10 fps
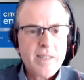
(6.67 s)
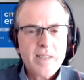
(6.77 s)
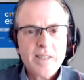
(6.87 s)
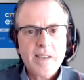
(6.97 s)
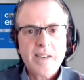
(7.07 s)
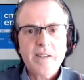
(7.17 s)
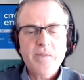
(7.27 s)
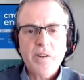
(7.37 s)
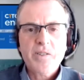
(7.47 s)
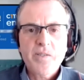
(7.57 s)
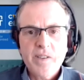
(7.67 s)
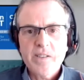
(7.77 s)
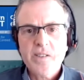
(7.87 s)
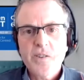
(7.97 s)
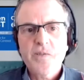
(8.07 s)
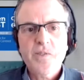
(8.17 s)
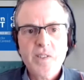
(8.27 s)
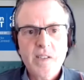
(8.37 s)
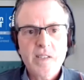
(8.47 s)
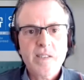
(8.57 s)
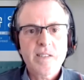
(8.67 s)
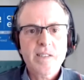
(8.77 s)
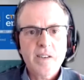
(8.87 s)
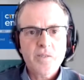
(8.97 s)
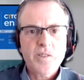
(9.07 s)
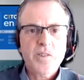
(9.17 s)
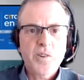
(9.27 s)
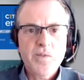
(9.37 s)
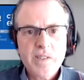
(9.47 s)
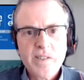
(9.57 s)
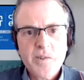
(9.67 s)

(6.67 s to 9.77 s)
the Executive Director of the Institute for Citizen-Centered Service,